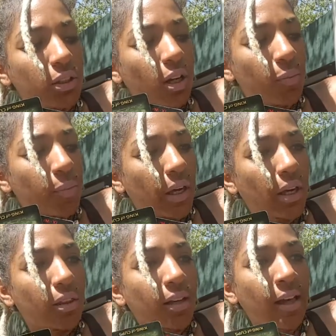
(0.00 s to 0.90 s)
to
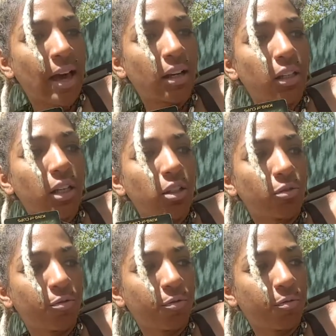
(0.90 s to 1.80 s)
be the catalyst
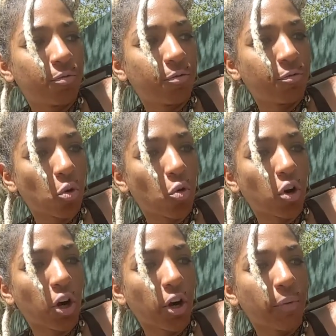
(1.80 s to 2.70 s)

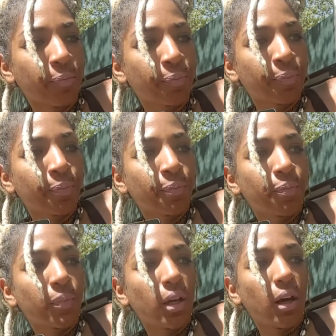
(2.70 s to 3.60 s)
for
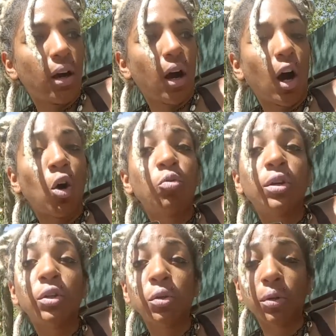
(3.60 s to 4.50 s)
a
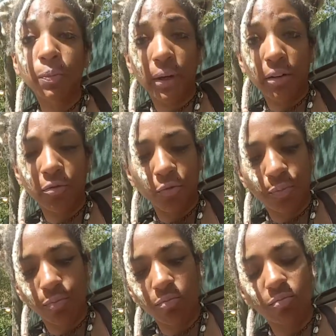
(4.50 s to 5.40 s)
renewed beef.
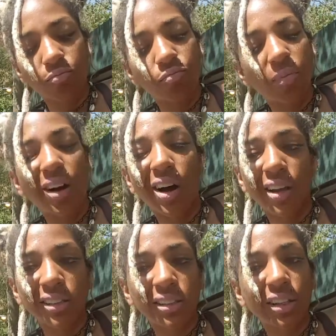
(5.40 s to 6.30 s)

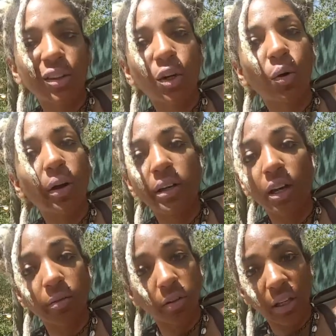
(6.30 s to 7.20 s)
Honestly, though, it
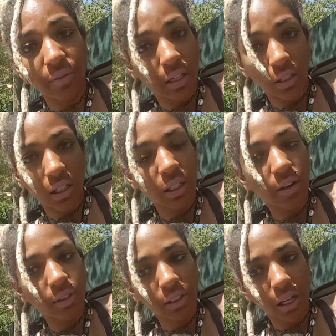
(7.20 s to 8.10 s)

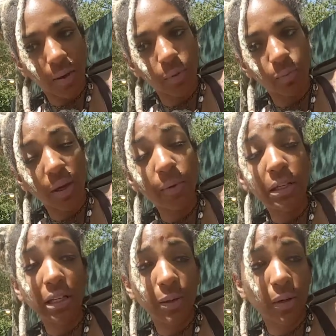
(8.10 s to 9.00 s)
never stopped. Maybe
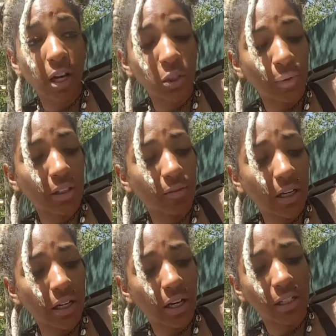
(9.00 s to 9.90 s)
Nicki Minaj believed
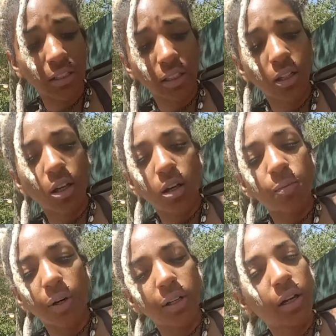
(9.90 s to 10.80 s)
that it ended,
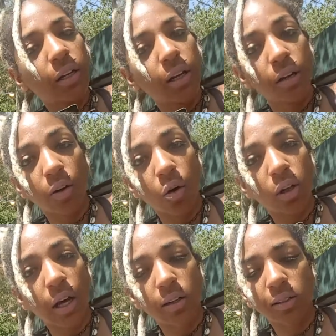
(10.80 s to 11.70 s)
but in
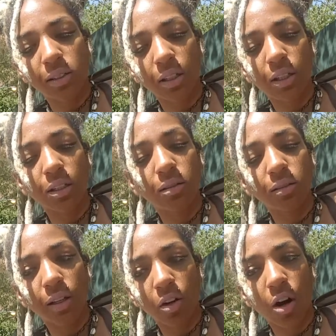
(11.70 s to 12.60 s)
all honesty,
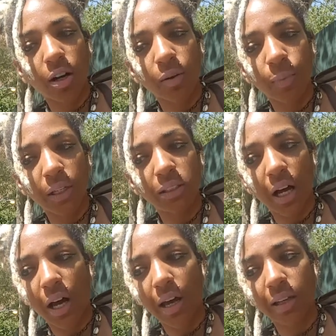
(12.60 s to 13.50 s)
in Cardi B's
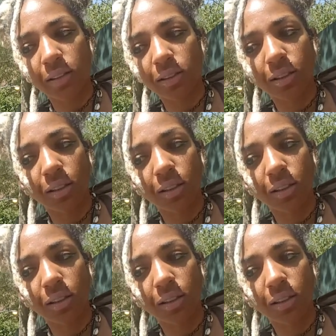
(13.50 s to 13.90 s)
eyes,